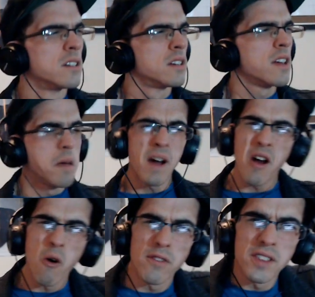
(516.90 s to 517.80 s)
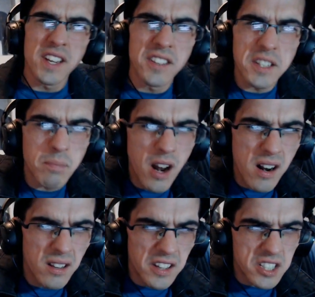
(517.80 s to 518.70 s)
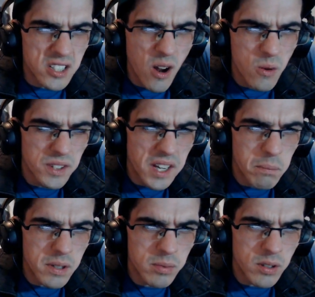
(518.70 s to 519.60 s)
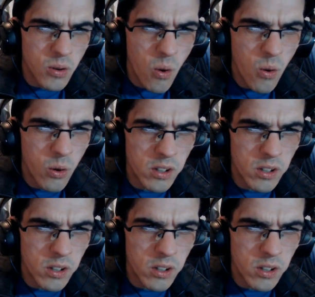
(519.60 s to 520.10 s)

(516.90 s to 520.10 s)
Am I overthinking this, bar? Like stone, like a biblical whore.